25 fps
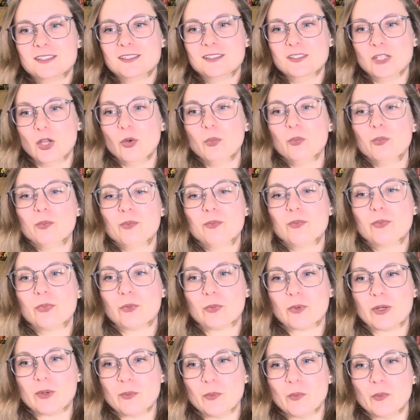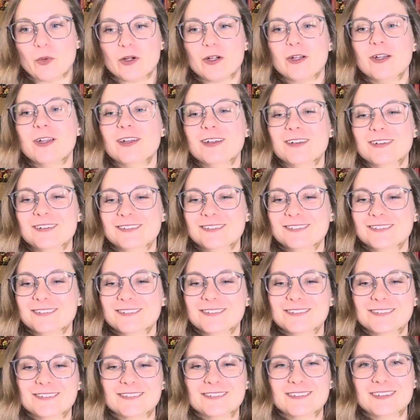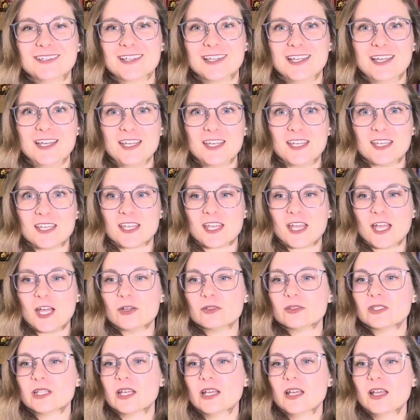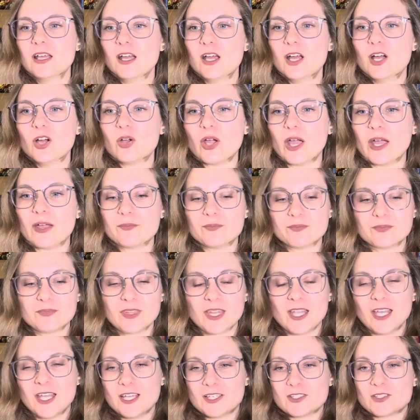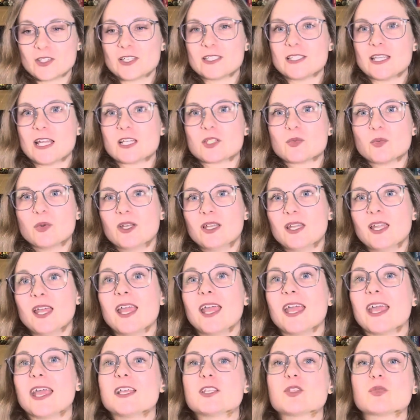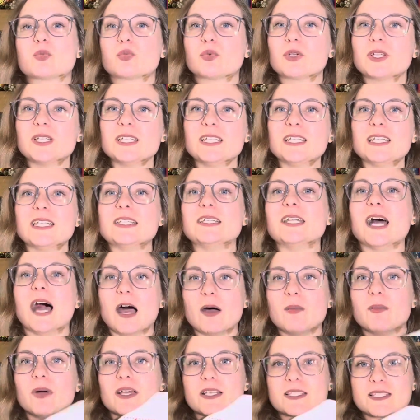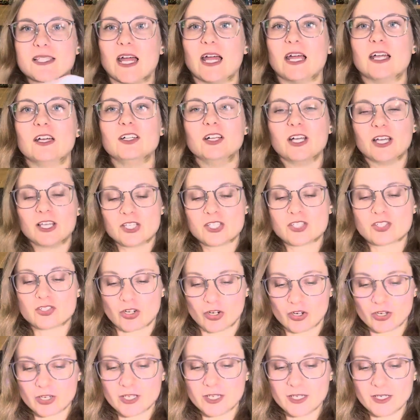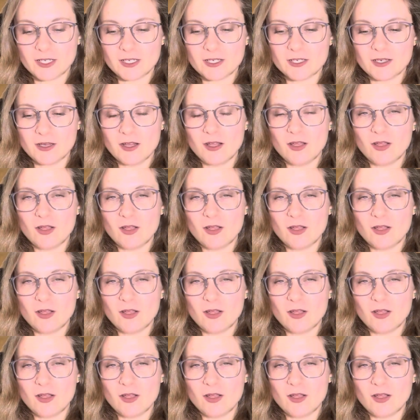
Nope, 3 more. I can count. Okay, so this next one, it's really not my style. I started it.